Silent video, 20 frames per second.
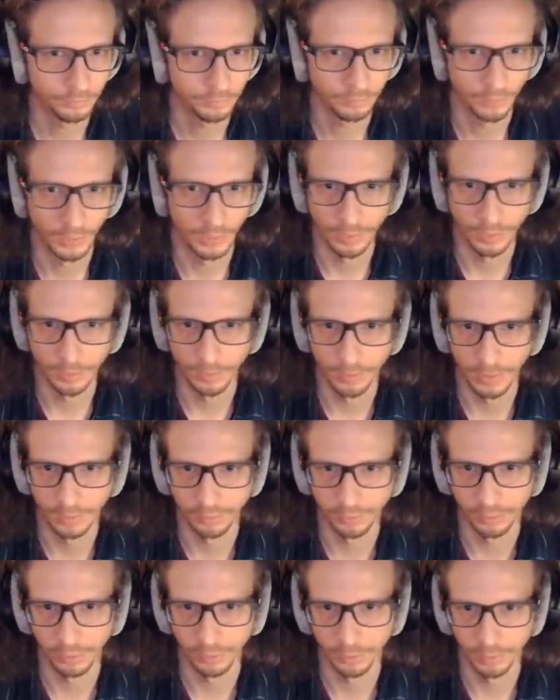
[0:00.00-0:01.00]
Let me back
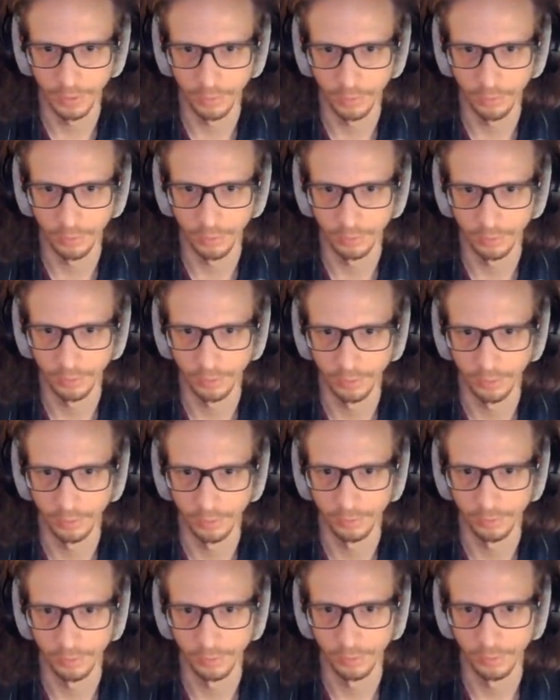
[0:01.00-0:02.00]
check my work there.
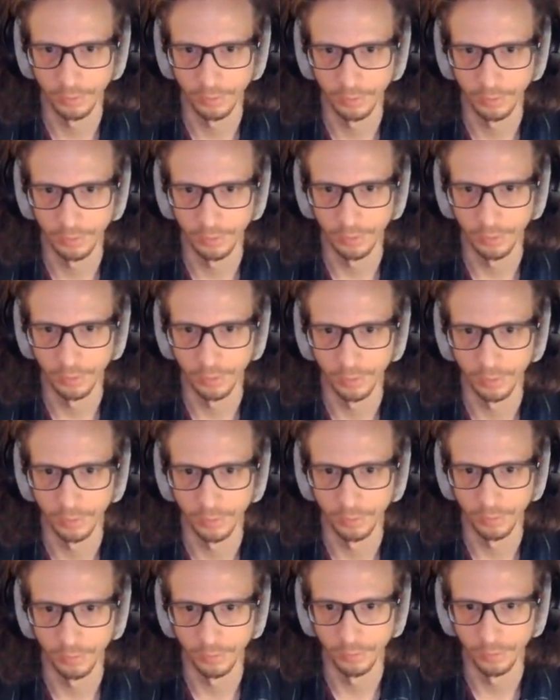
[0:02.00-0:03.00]

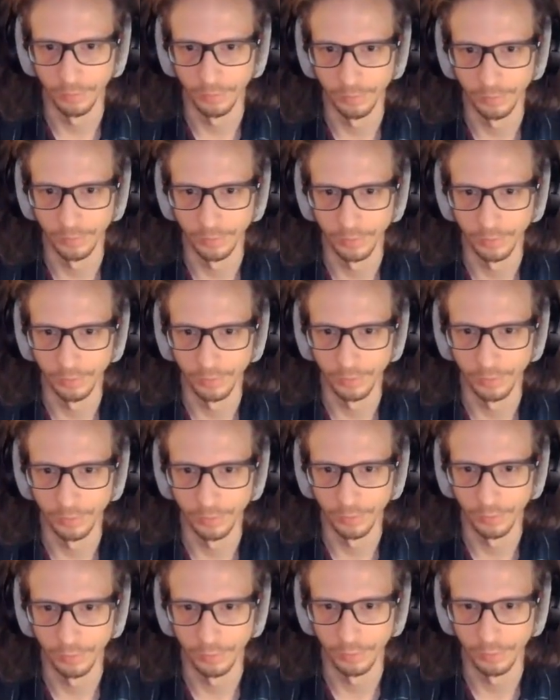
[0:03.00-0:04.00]
Um,
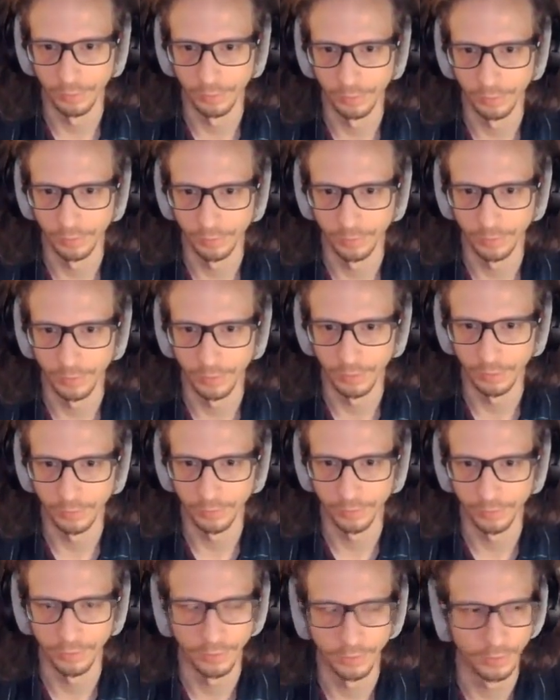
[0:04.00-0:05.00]
visitors past
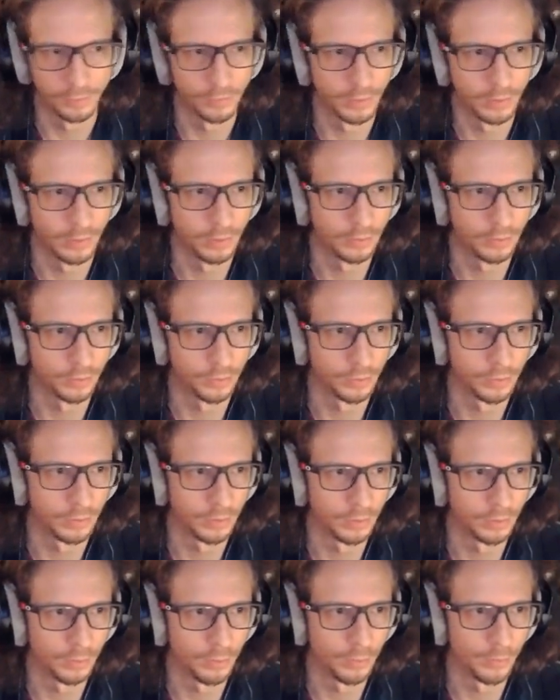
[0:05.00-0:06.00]
five days.
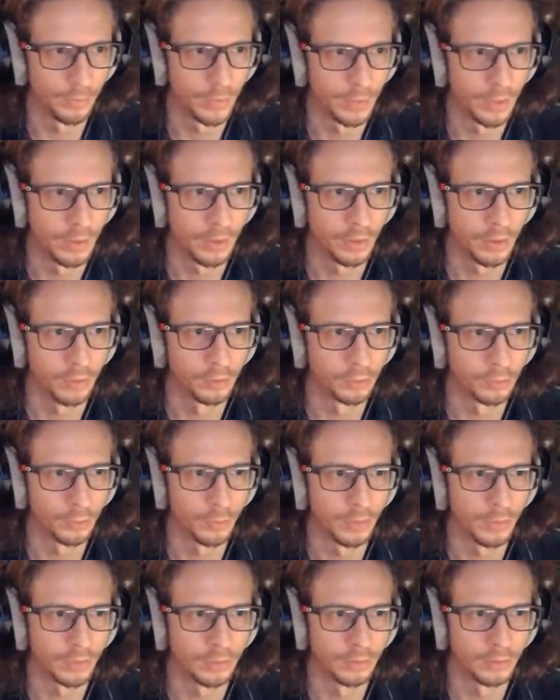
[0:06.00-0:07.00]
Okay, cool. Let's go
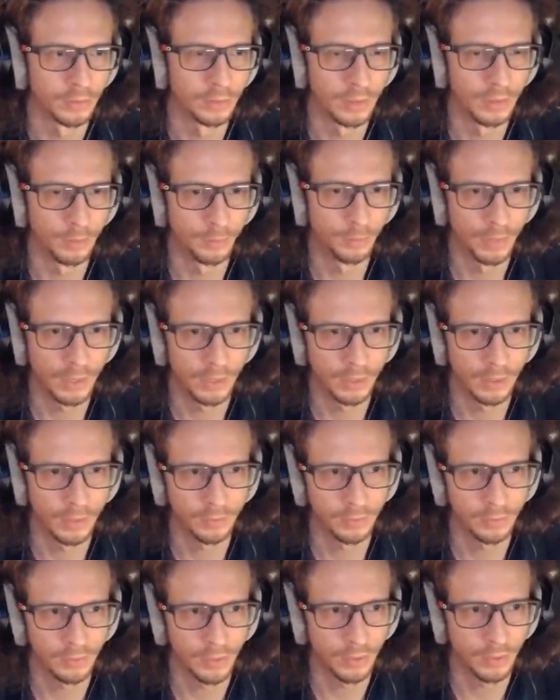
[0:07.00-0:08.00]
back to the
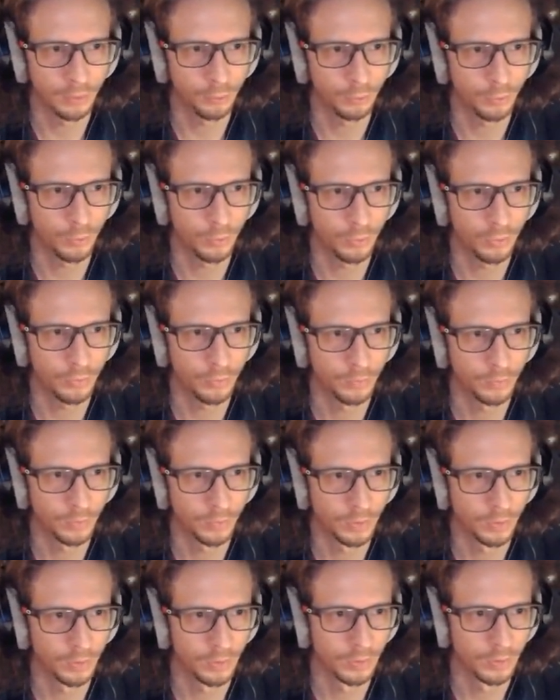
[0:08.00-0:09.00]
campaigns dashboard.
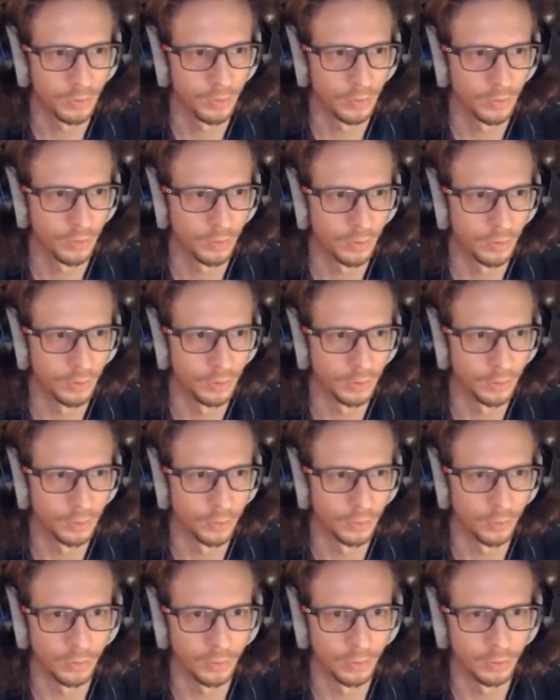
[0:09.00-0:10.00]
All right,
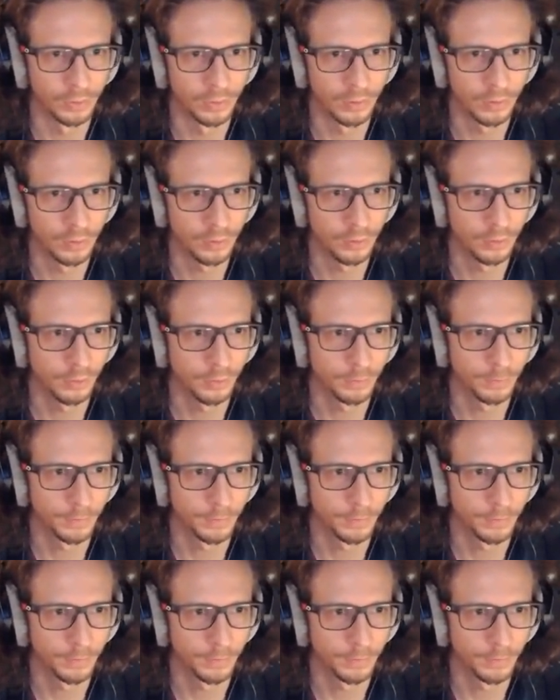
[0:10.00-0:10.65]
go in here.